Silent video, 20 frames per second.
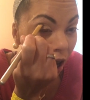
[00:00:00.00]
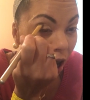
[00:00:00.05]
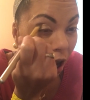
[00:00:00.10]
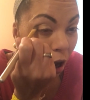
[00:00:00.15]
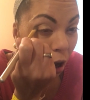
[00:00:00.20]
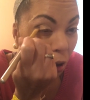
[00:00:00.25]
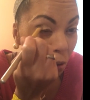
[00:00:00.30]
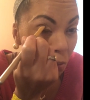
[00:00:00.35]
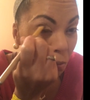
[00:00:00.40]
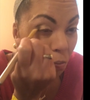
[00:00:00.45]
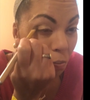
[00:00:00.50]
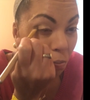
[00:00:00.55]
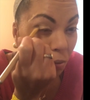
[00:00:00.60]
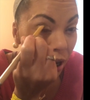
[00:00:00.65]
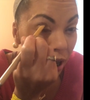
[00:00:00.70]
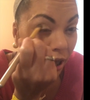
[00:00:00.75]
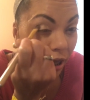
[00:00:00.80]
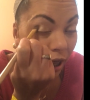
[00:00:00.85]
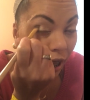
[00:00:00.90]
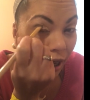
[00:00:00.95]

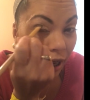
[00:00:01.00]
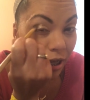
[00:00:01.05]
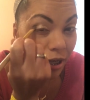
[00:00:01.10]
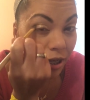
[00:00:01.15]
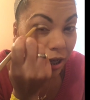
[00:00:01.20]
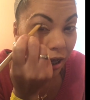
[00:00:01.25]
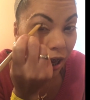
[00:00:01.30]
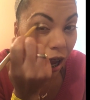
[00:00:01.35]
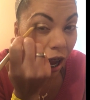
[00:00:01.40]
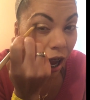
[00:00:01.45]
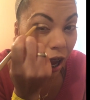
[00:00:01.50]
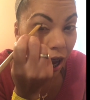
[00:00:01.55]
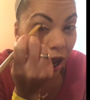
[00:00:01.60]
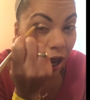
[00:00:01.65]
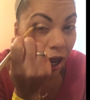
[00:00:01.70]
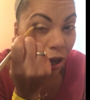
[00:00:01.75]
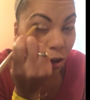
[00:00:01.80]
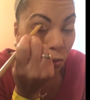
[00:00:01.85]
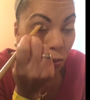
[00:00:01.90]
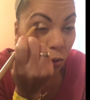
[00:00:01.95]
but like I said,
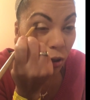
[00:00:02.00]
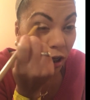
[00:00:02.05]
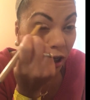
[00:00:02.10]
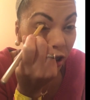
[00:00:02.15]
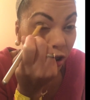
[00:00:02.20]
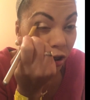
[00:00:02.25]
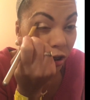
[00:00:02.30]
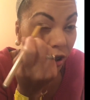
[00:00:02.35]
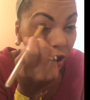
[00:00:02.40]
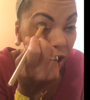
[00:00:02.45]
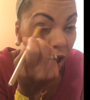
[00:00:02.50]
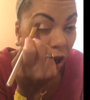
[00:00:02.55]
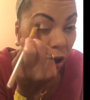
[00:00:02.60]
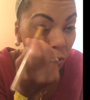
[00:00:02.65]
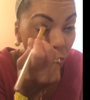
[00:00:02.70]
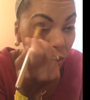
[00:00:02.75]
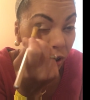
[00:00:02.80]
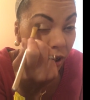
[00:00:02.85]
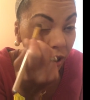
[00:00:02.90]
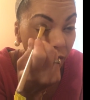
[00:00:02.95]
I wish that I
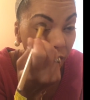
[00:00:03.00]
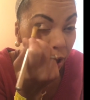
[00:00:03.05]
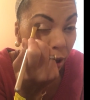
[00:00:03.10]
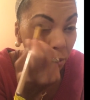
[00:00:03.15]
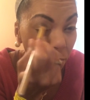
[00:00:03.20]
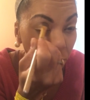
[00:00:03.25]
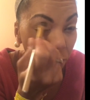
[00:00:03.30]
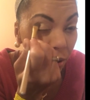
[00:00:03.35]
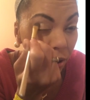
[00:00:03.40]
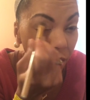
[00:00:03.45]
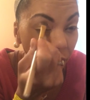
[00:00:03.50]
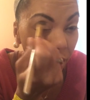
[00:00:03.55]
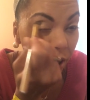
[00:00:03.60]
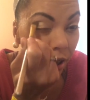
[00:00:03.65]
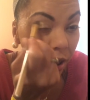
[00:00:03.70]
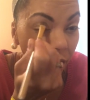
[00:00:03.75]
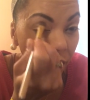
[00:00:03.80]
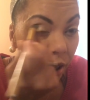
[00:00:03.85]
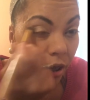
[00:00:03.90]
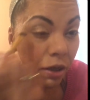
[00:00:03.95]
would have kept
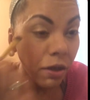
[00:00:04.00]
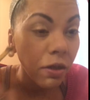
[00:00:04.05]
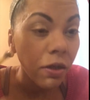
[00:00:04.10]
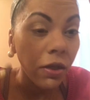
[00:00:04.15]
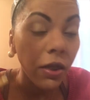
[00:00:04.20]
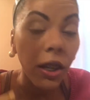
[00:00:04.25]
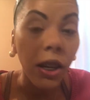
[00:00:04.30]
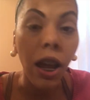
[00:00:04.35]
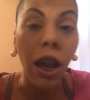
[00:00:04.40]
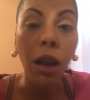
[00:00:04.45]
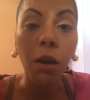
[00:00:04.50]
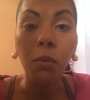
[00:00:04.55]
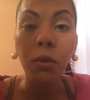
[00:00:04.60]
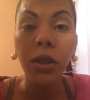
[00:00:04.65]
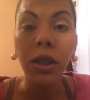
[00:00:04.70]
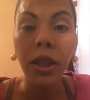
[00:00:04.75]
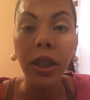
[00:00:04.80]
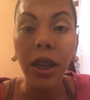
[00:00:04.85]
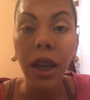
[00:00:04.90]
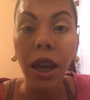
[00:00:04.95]
the
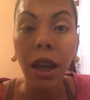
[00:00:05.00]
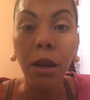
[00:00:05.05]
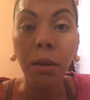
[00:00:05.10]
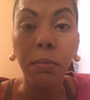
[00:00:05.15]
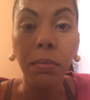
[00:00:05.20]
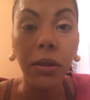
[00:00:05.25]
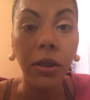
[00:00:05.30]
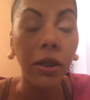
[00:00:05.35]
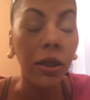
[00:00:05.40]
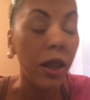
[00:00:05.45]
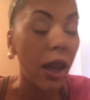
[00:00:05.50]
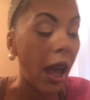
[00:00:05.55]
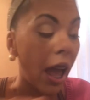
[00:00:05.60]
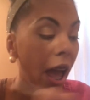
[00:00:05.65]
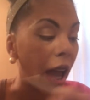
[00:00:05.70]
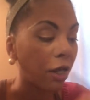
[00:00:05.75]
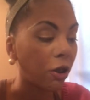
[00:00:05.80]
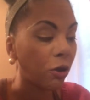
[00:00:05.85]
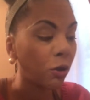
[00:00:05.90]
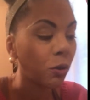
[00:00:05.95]

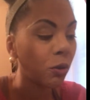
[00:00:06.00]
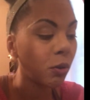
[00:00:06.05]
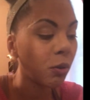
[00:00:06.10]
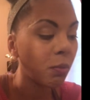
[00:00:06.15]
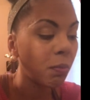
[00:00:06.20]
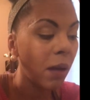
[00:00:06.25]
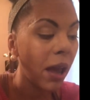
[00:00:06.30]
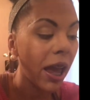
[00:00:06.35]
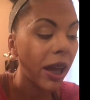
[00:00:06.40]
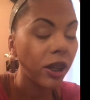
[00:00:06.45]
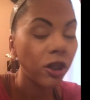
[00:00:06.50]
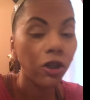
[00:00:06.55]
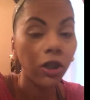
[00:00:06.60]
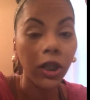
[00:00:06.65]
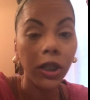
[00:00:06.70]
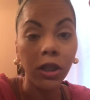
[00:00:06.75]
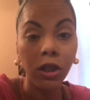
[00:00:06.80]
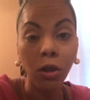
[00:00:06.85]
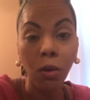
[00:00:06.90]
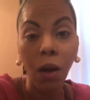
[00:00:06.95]
actual
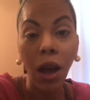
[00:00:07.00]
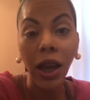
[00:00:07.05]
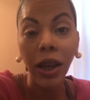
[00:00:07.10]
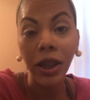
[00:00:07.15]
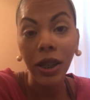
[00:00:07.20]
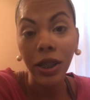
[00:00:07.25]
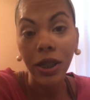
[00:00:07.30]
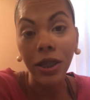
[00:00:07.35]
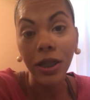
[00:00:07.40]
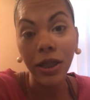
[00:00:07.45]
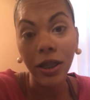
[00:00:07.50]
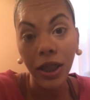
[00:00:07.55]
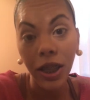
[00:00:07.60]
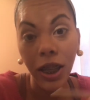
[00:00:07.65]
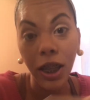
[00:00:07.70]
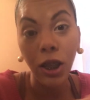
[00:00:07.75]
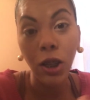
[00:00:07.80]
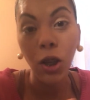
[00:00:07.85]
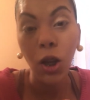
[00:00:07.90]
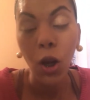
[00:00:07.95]
packaging so I could have
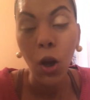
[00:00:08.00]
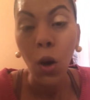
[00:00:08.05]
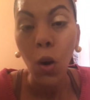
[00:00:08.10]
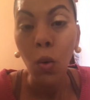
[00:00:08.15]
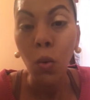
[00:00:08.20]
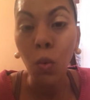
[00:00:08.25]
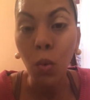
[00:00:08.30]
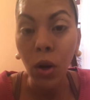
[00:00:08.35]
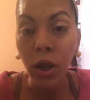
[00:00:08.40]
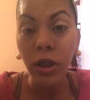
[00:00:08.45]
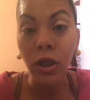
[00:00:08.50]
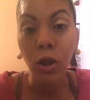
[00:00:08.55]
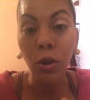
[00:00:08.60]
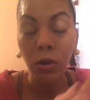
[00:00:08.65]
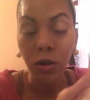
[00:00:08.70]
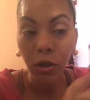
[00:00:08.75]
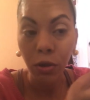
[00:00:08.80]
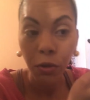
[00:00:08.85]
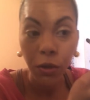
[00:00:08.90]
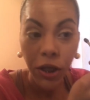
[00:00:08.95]
seen what
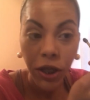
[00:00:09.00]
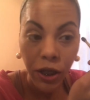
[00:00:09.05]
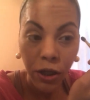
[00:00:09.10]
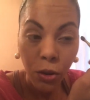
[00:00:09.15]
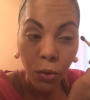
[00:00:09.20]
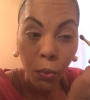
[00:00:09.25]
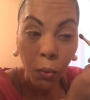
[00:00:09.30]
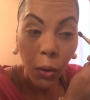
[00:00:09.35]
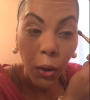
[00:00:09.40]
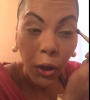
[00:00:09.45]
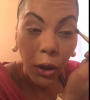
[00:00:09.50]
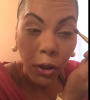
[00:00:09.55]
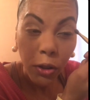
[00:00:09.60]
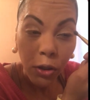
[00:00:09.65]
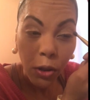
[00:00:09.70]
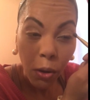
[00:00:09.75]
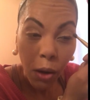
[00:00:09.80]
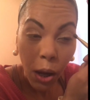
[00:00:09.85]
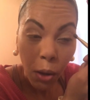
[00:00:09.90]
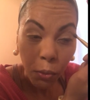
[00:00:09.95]
those ingredients were,
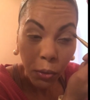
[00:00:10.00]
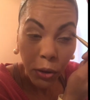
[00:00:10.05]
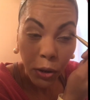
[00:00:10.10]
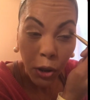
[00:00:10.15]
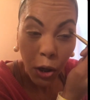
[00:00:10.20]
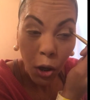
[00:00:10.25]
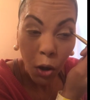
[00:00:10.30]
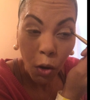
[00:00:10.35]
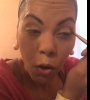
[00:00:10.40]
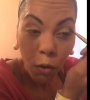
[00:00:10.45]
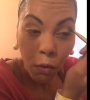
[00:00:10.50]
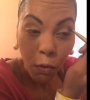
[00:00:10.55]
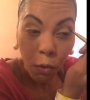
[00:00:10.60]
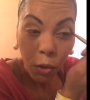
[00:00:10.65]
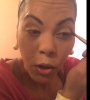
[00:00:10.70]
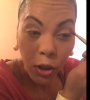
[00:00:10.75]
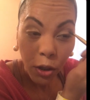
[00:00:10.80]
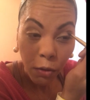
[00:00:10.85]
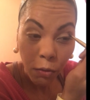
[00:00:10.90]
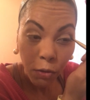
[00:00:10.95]
so I would know
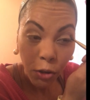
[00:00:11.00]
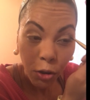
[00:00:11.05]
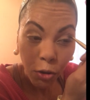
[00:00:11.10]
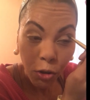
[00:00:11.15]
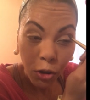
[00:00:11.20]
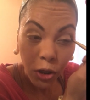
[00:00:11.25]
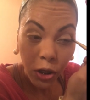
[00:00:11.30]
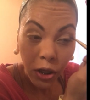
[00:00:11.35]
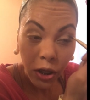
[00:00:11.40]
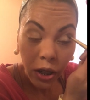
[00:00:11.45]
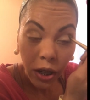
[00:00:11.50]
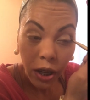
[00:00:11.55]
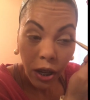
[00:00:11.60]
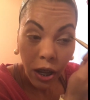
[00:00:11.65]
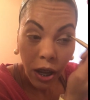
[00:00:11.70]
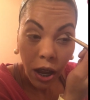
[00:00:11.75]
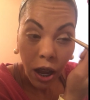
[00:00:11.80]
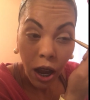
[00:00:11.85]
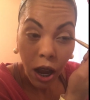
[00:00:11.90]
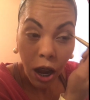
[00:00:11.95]
for the future.
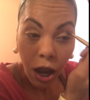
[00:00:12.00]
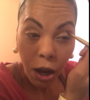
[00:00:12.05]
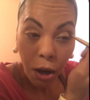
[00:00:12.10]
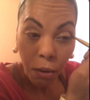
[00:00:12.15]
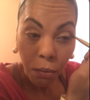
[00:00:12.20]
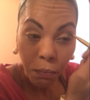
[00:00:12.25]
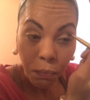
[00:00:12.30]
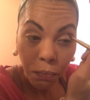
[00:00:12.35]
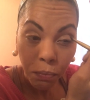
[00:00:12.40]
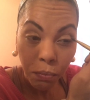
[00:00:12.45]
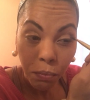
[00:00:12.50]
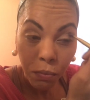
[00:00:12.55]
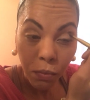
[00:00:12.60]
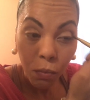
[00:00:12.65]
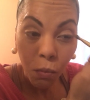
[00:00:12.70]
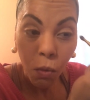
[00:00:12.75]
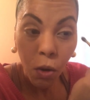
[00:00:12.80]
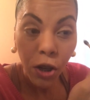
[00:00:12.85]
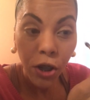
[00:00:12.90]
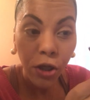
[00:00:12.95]

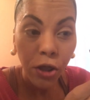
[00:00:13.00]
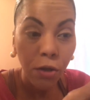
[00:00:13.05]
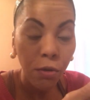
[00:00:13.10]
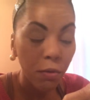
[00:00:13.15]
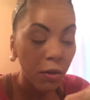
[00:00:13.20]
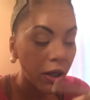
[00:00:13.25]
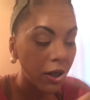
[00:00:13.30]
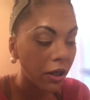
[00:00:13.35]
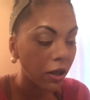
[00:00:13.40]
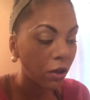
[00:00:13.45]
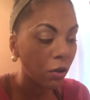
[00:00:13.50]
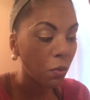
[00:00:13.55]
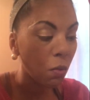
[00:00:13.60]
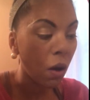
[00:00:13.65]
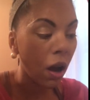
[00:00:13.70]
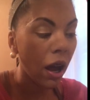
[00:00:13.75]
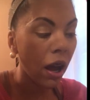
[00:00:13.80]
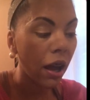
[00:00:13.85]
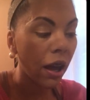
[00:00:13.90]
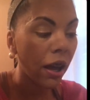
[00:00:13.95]
One of the reasons
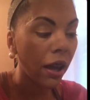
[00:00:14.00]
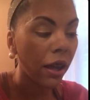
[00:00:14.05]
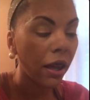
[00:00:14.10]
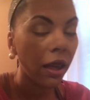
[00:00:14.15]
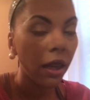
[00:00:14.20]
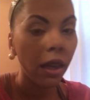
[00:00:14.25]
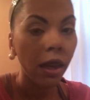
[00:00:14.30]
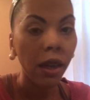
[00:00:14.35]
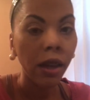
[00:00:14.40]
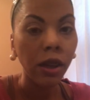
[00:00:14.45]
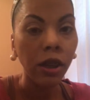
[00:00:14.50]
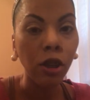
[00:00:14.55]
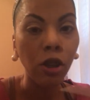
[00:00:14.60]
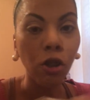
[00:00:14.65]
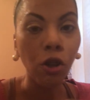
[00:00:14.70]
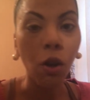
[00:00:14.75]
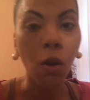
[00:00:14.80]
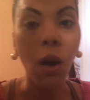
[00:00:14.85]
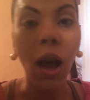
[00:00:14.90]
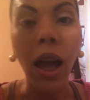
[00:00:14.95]
why, you
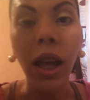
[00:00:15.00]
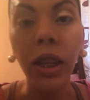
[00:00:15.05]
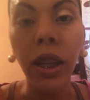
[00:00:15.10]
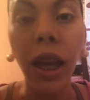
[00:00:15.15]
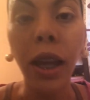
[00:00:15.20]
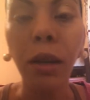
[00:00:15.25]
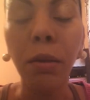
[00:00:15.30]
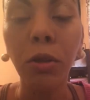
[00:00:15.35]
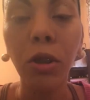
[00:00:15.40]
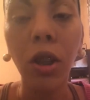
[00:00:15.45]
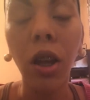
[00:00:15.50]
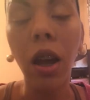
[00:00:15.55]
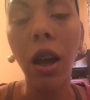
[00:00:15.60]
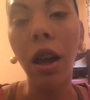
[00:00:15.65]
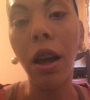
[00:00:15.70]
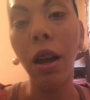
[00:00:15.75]
know, I like,